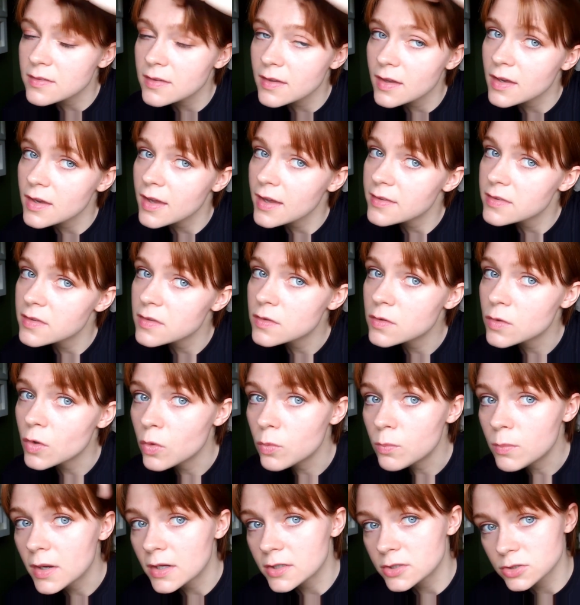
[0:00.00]
I had so
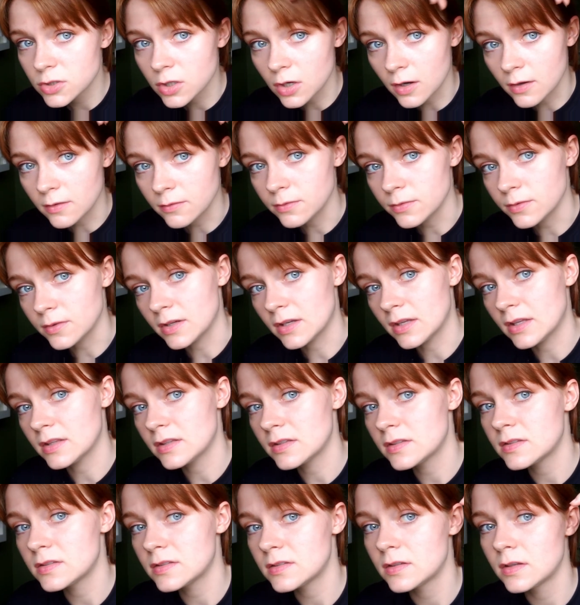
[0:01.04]
much
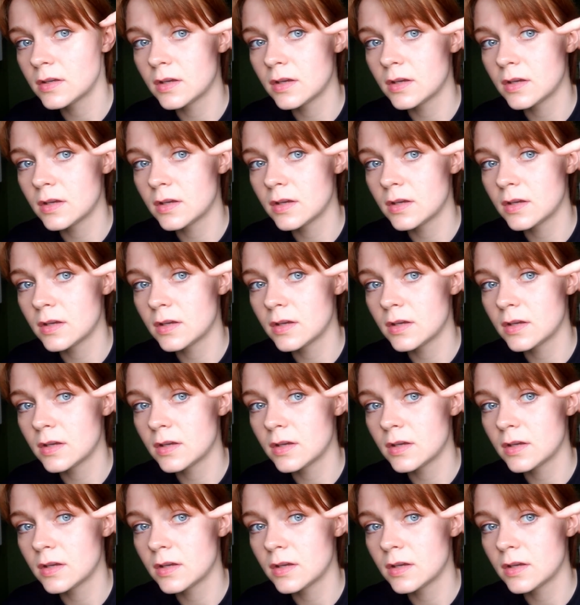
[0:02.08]
confidence,